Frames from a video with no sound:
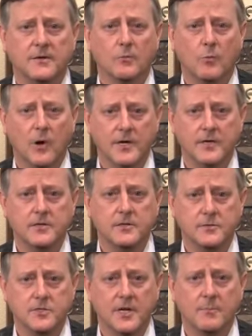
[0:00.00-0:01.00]
What do
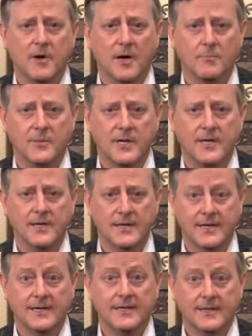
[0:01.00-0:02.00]
you say about me?
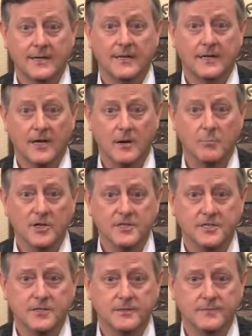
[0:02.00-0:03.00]
God
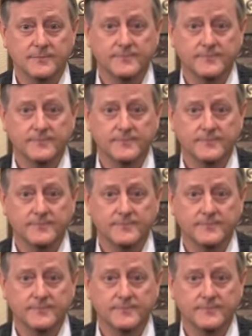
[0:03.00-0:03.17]
bless you.